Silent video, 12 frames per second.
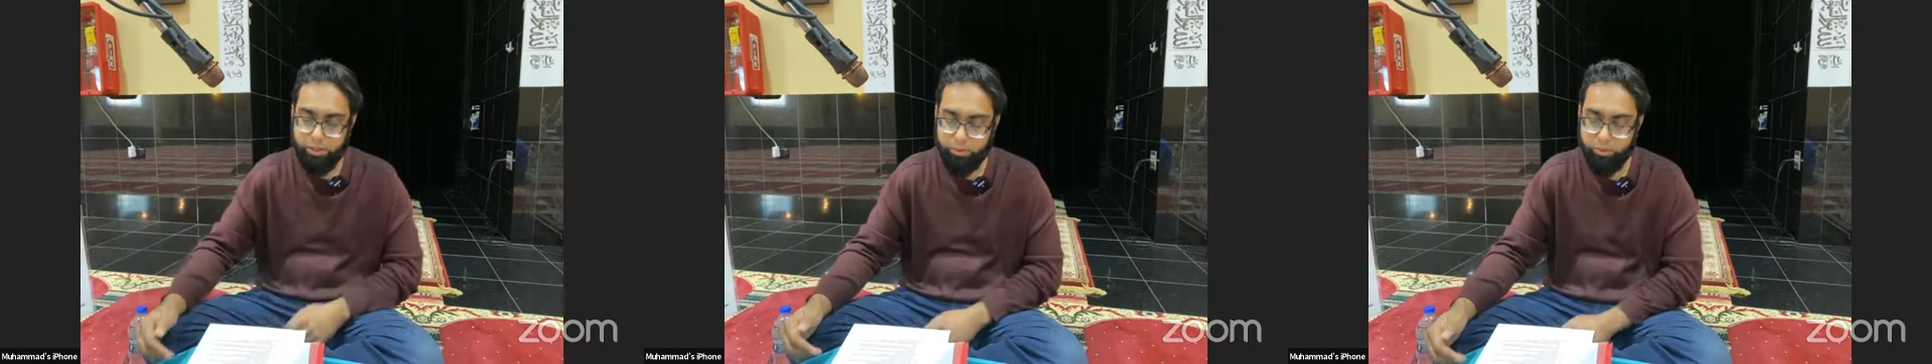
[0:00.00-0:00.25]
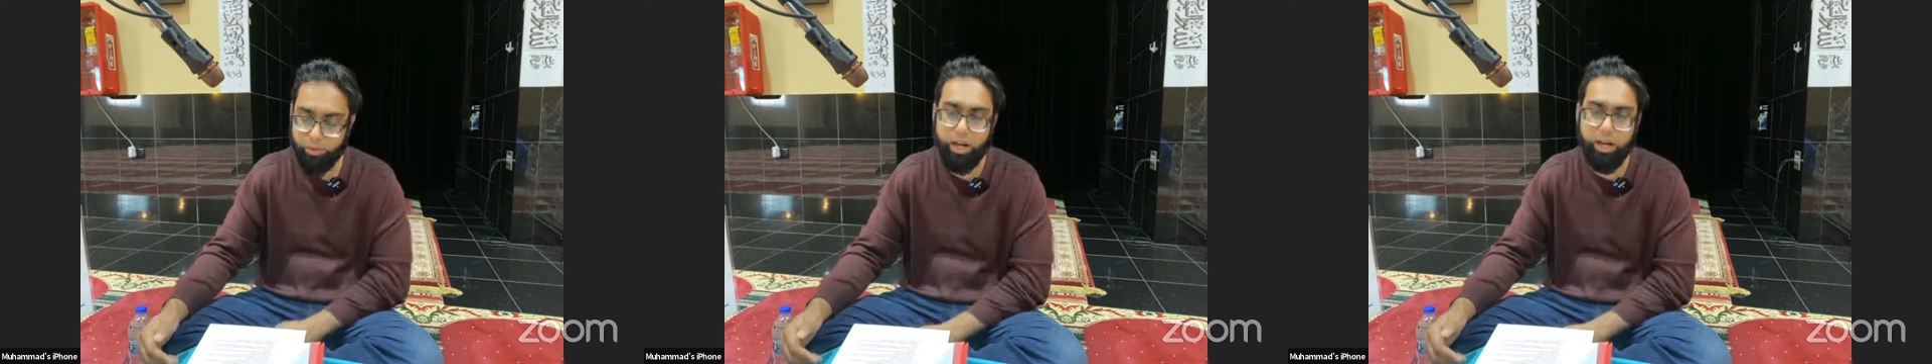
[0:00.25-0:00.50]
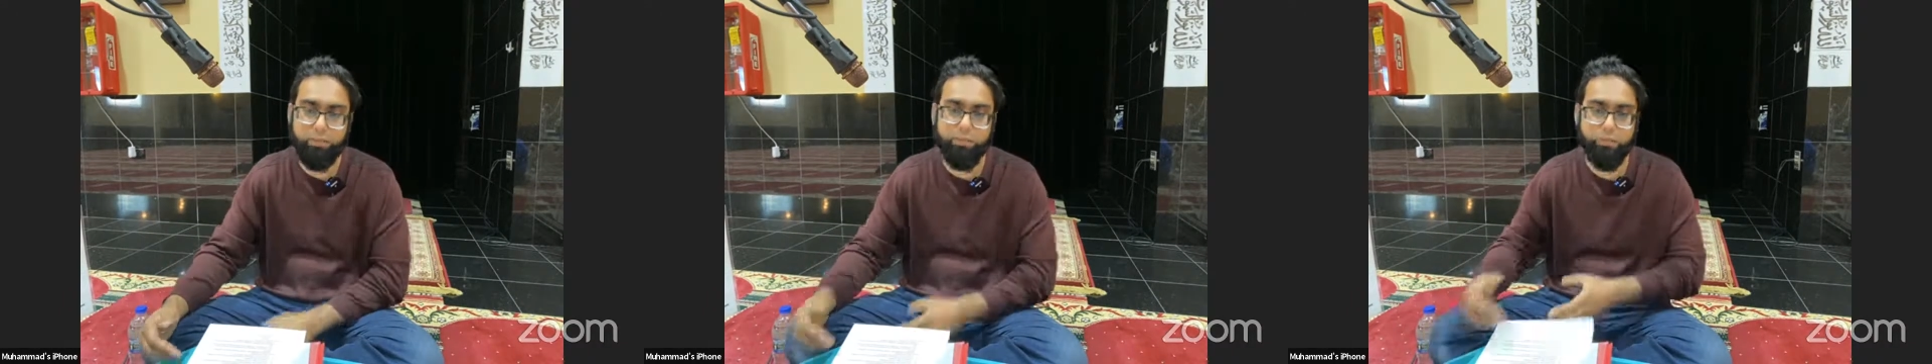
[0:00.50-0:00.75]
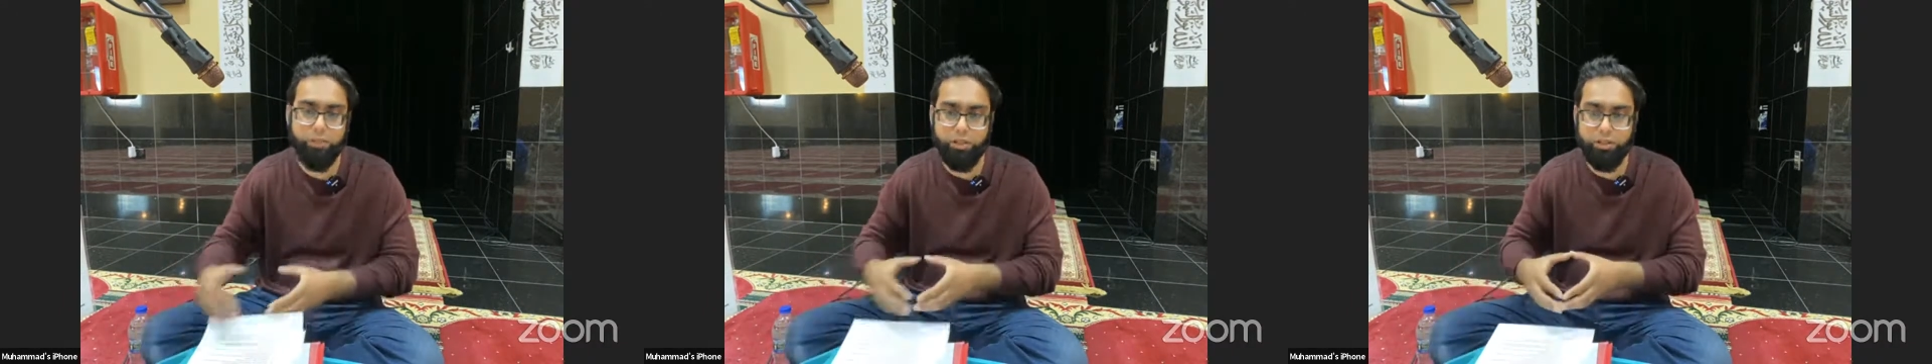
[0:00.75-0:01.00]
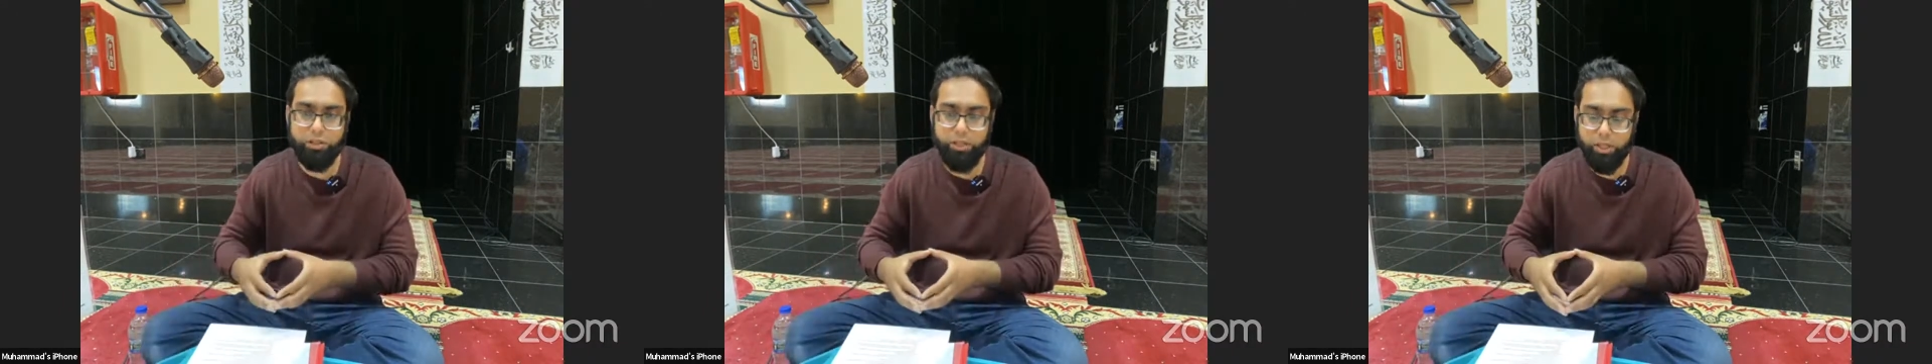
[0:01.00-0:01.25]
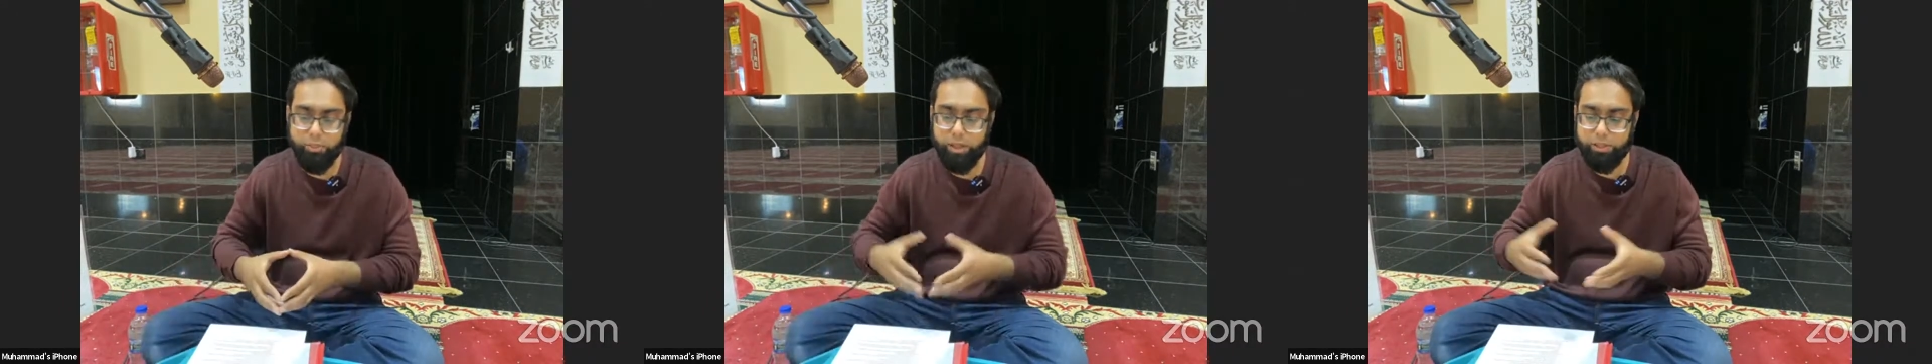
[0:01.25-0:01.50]
we're kind of moving into the
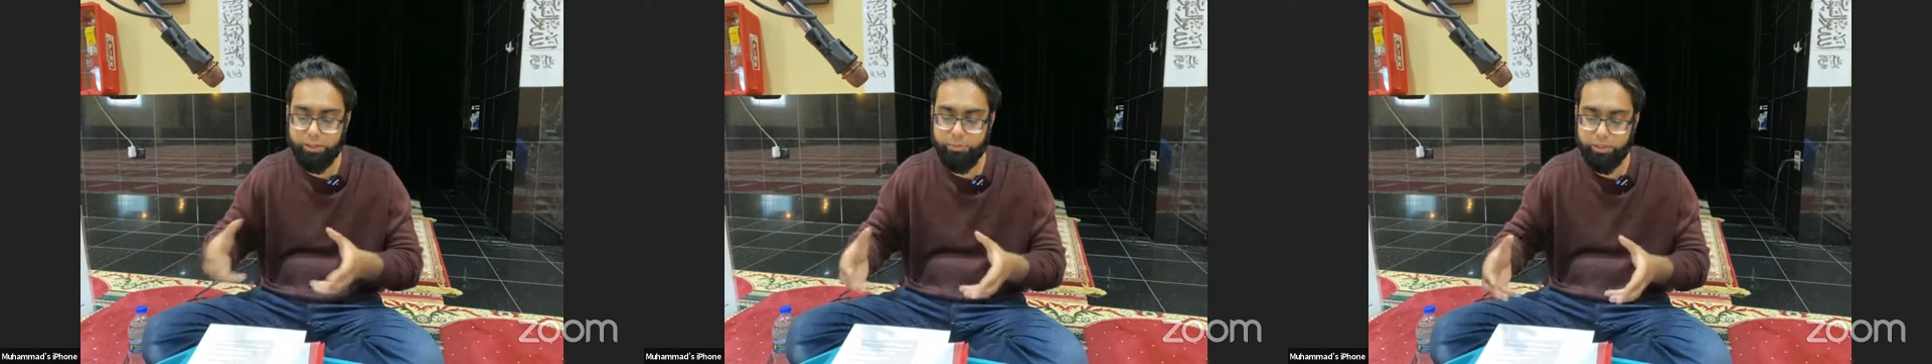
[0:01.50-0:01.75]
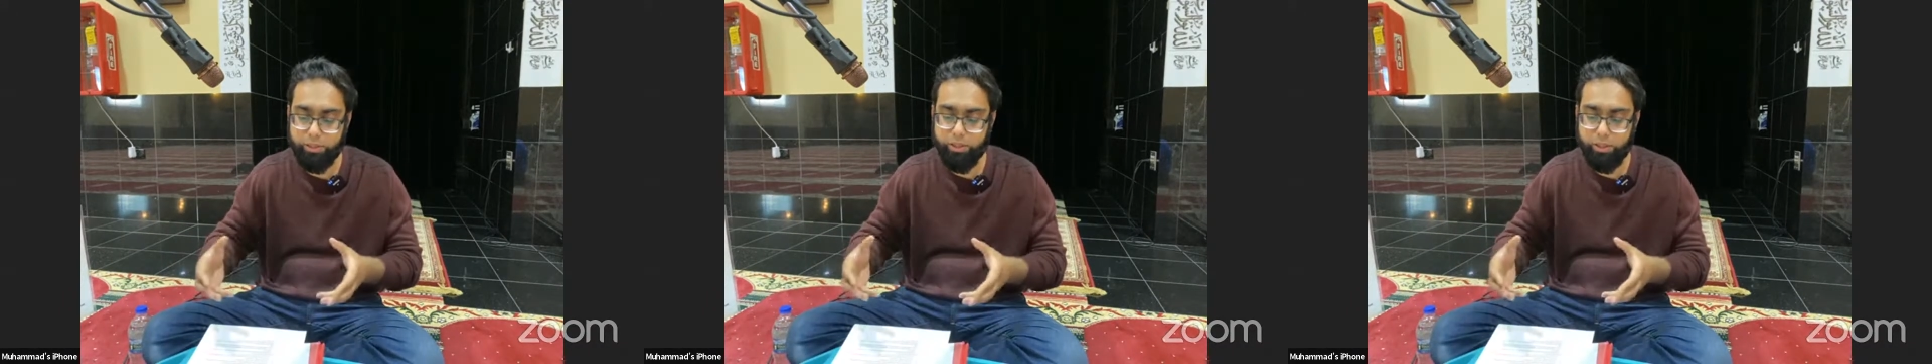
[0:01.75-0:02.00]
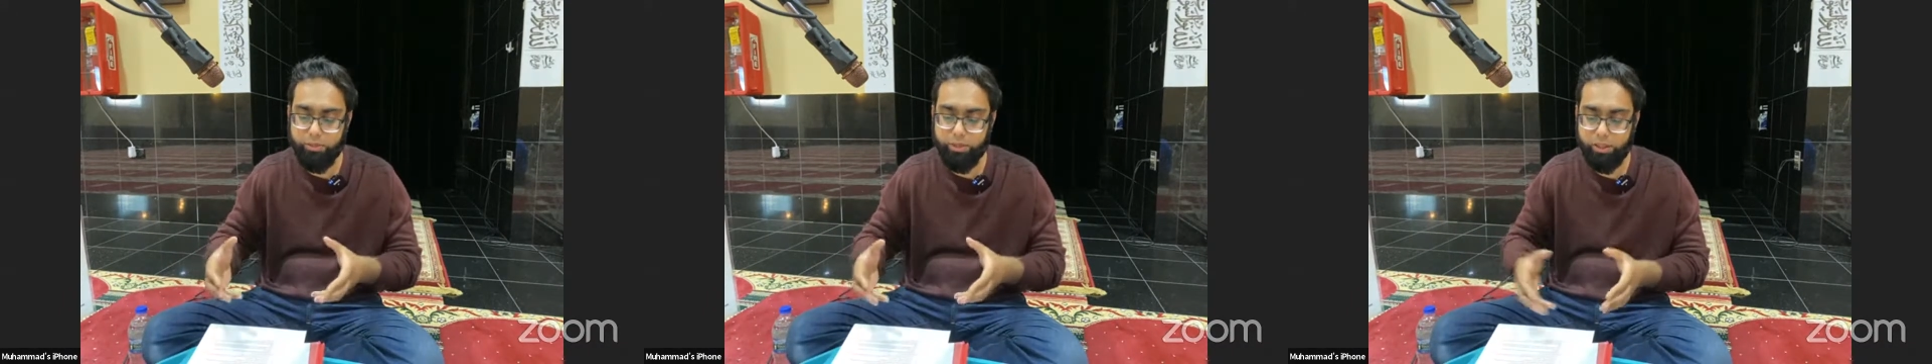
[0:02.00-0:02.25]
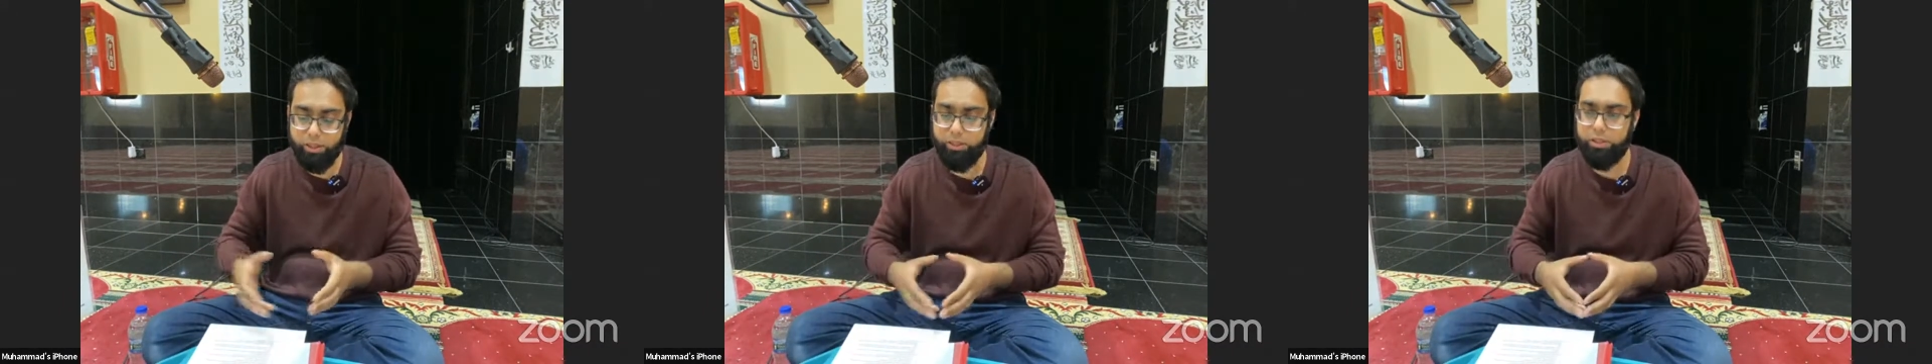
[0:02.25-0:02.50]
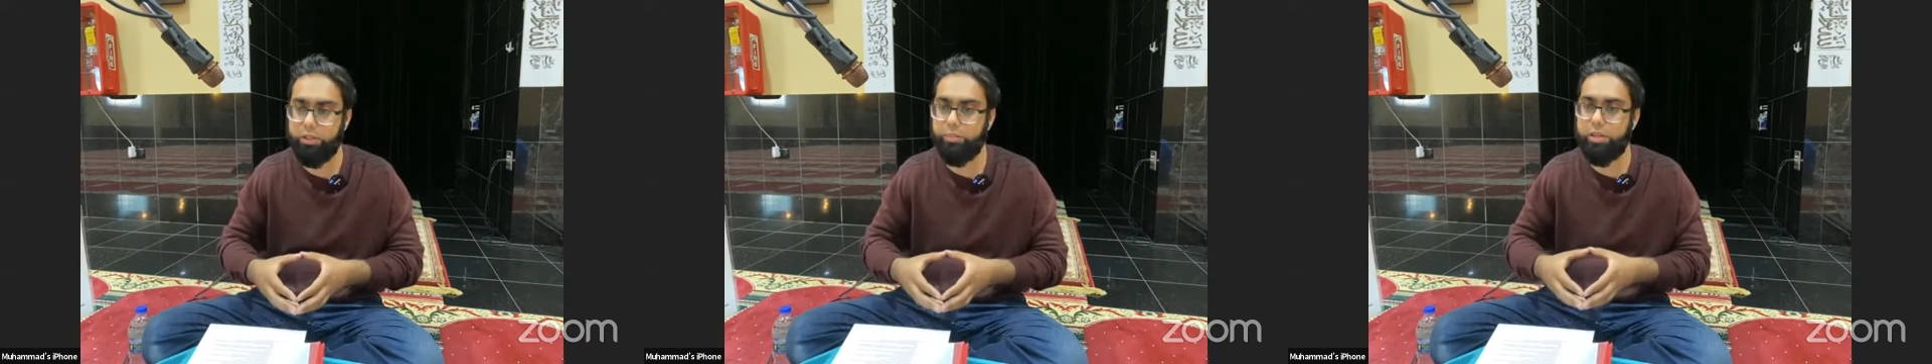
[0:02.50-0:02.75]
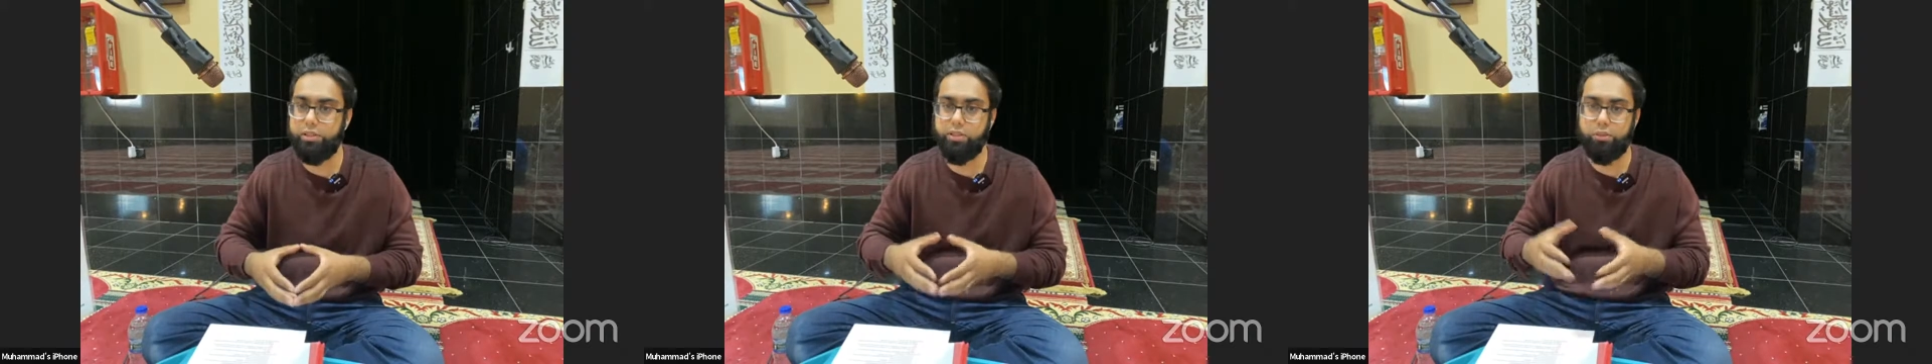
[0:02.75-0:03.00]
Abbasid period now, right? Under the
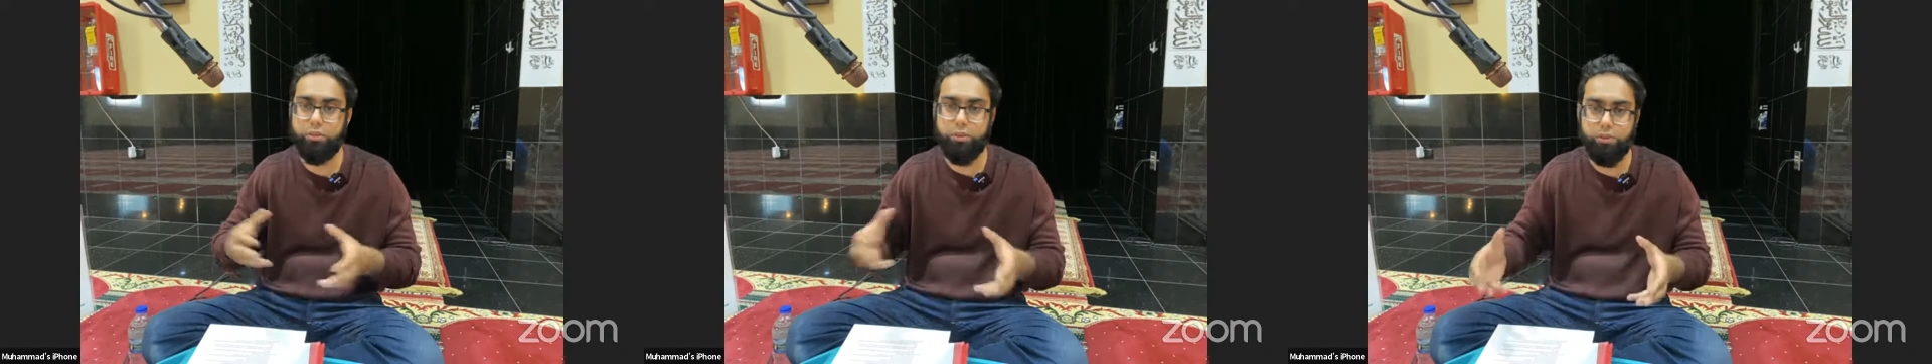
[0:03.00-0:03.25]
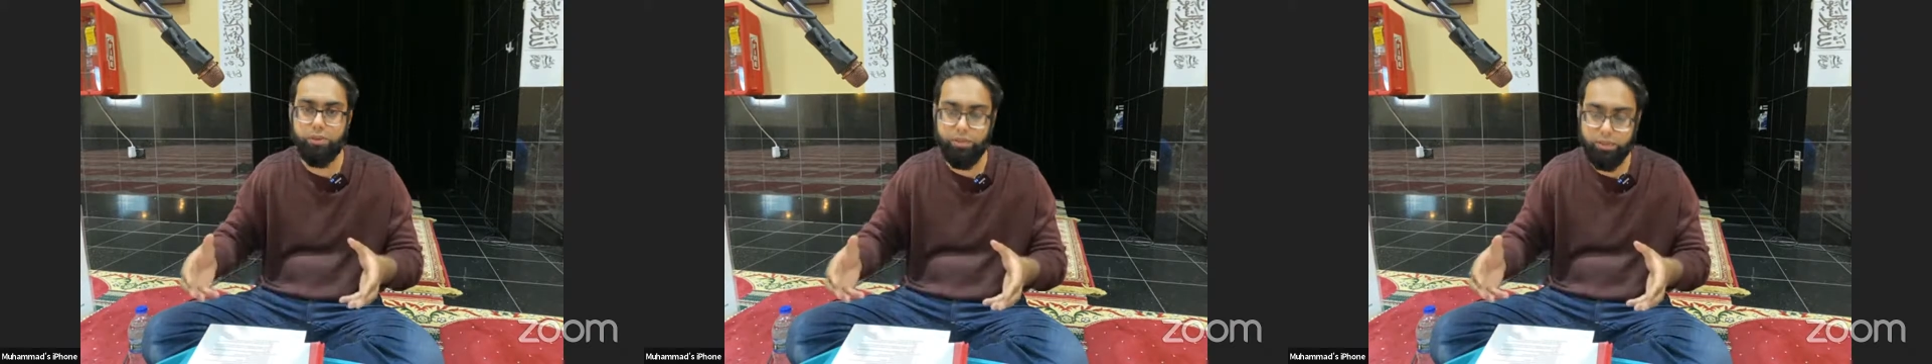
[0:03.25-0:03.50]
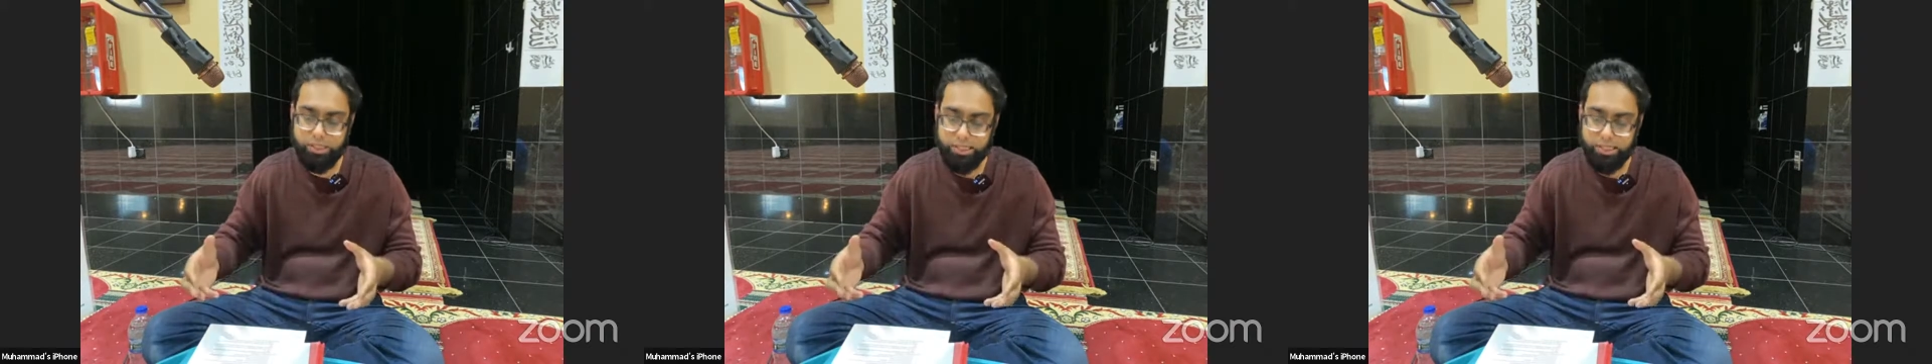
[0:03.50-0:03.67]
Abbasid Khulafa.